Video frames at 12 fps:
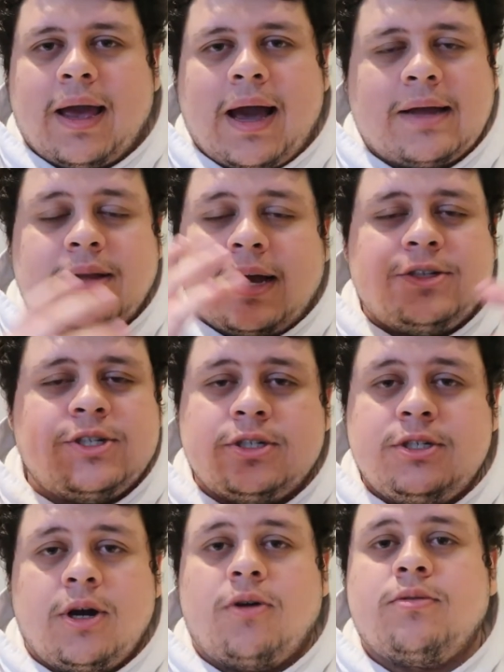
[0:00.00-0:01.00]
I
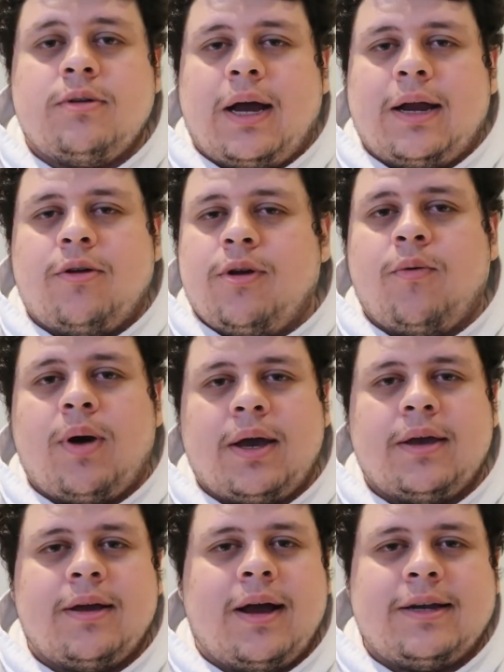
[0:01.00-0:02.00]
just don't. I don't know
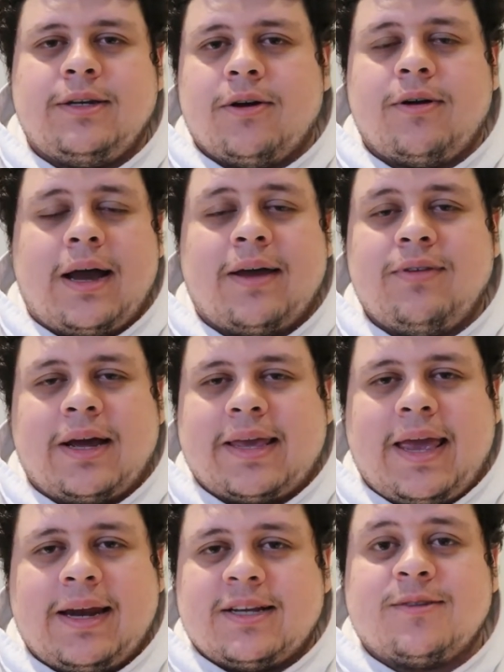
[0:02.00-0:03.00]
why. I
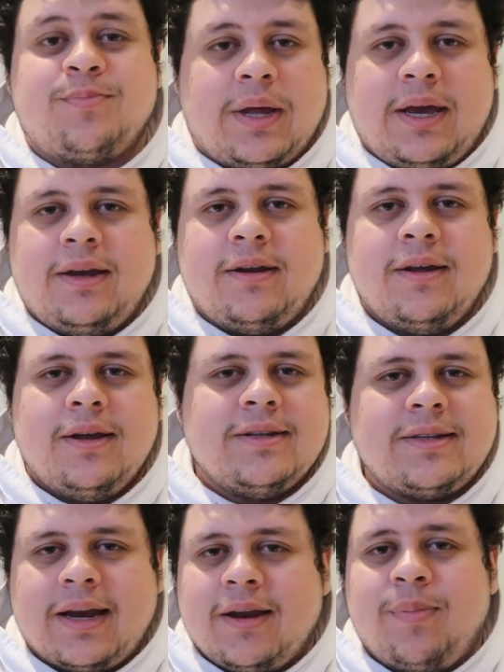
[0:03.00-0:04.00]
can't explain
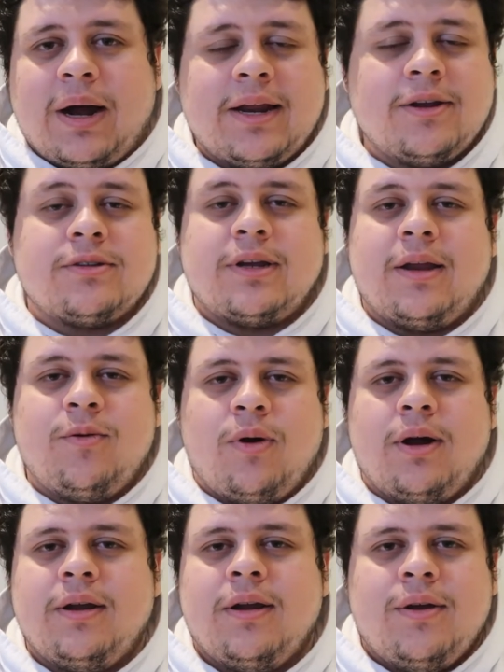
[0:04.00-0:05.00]
to anybody or to
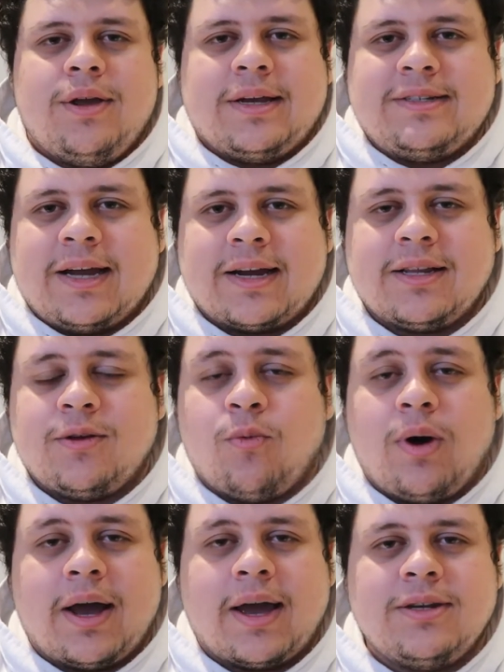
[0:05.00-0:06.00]
anyone exactly
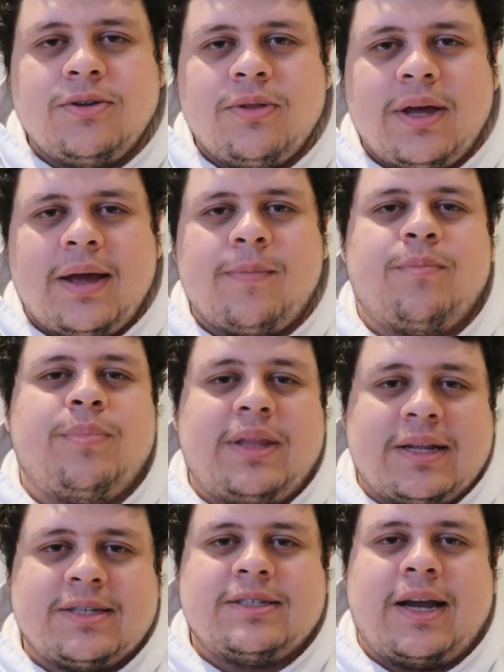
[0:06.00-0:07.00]
why I do that, but
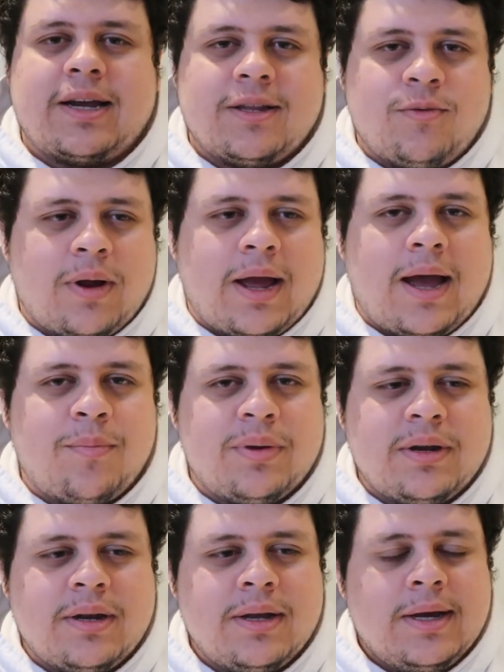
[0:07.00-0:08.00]
that's exactly what
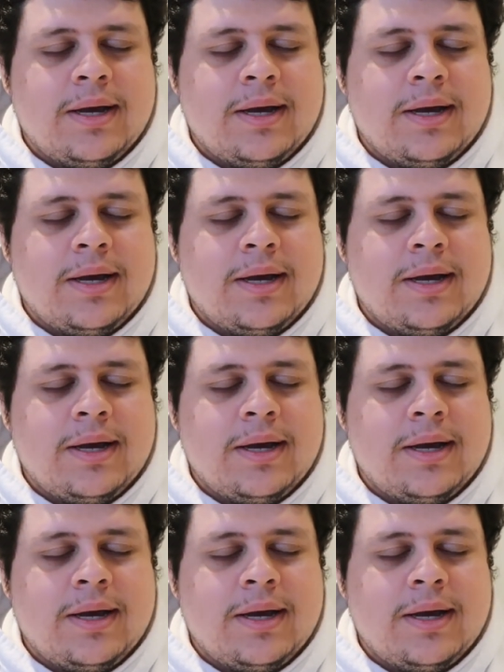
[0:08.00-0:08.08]
happened.